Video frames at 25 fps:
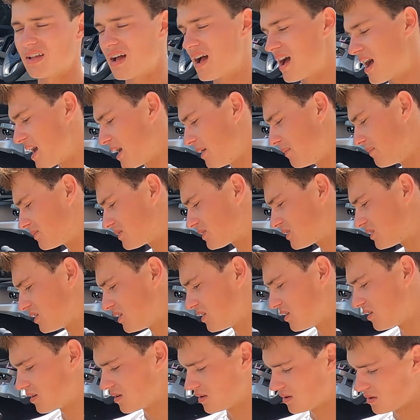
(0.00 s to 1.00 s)
times,
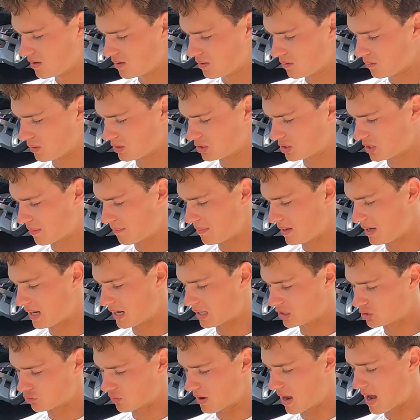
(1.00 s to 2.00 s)
which, I mean, I